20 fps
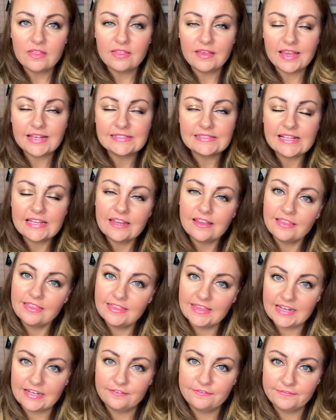it's like a
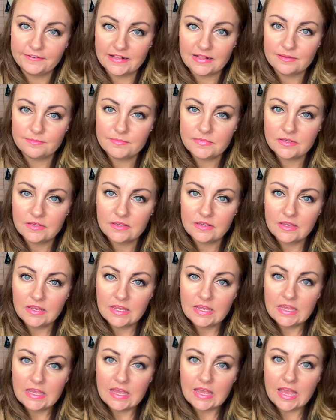thin film
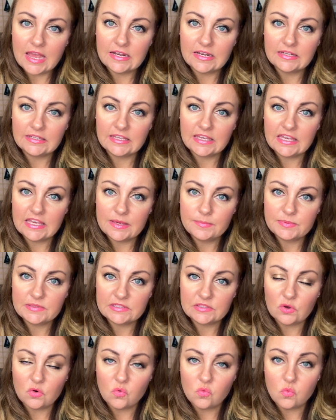and it
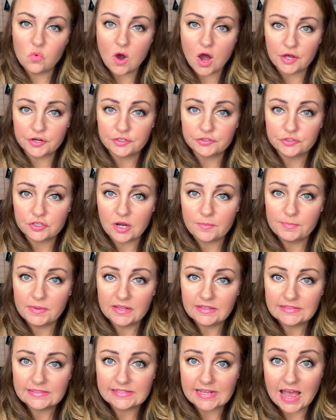keeps water
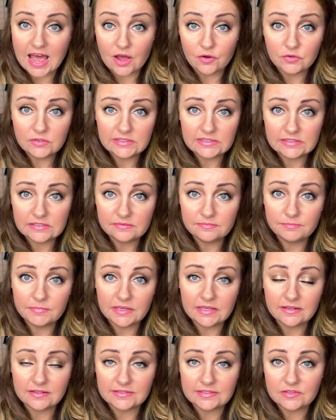droplets out
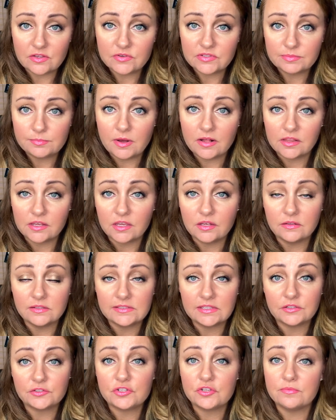because those
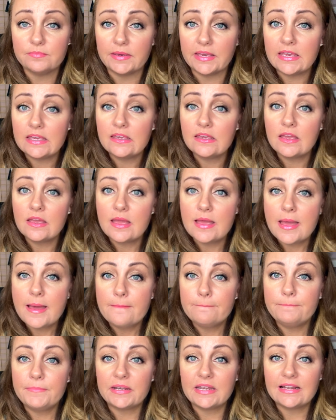molecules are too big,
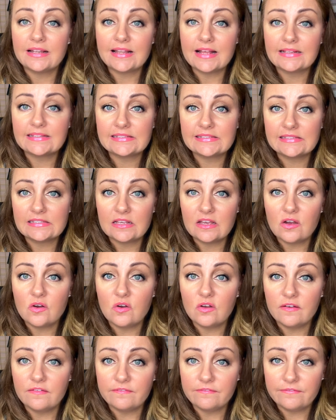but it lets
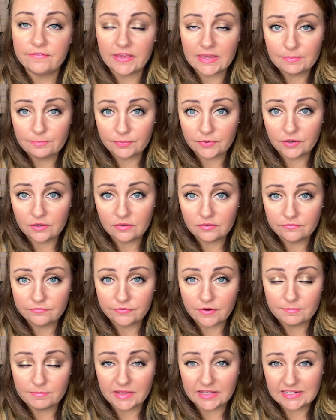vapor
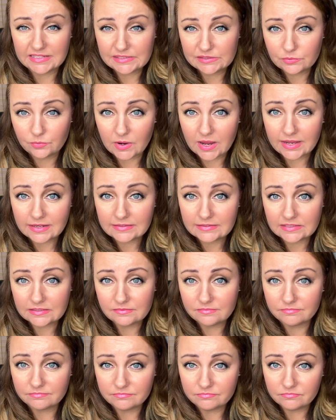from like sweat
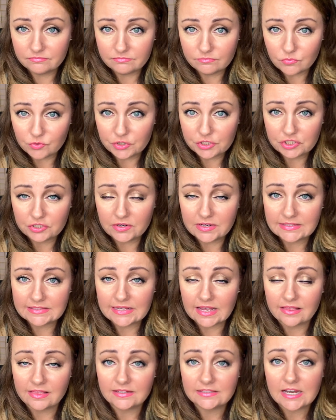and moisture
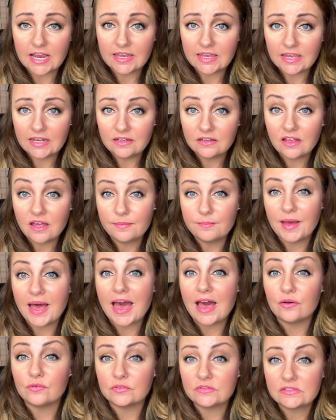inside the jacket come
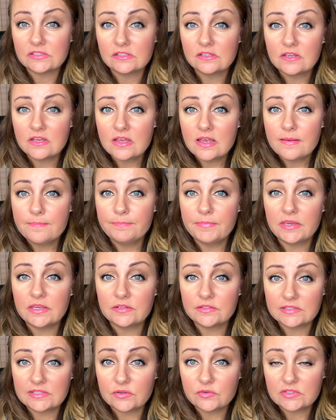out
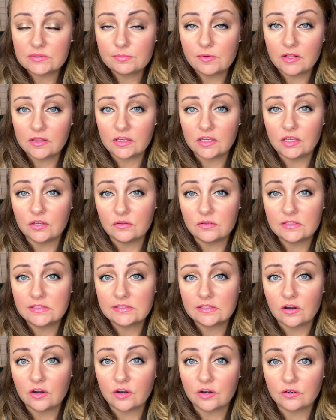because those
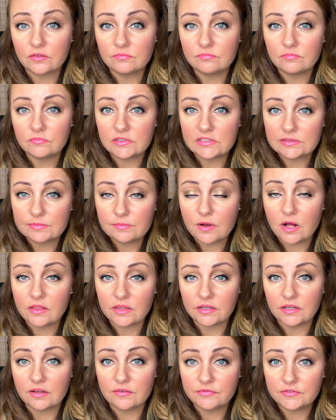molecules are small
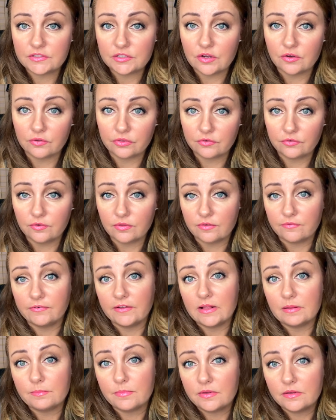enough to go through the
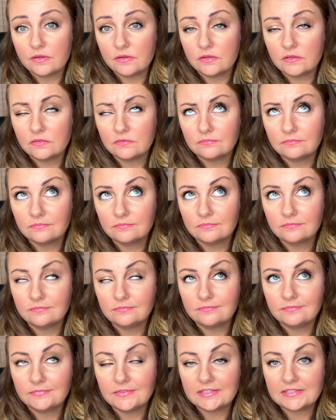film.
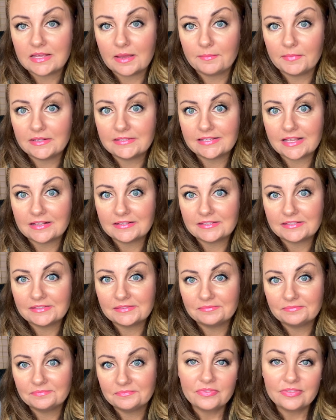Does that make sense?
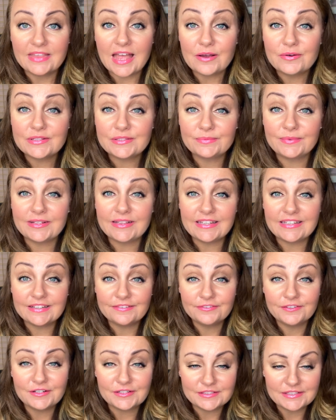That was really
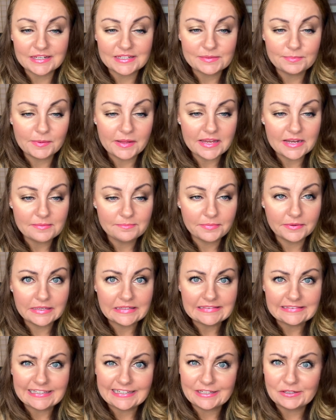difficult to explain,
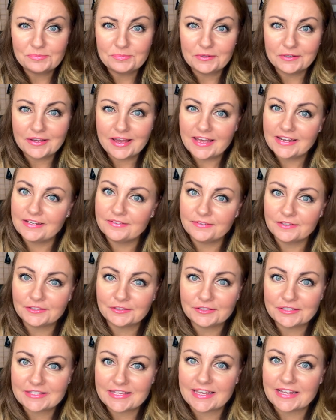but I hope you kind of
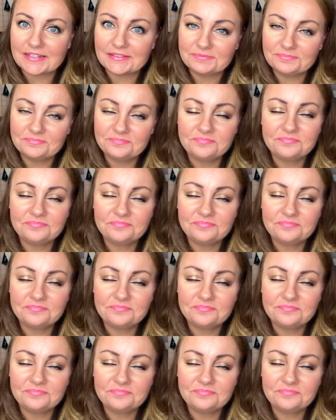understand.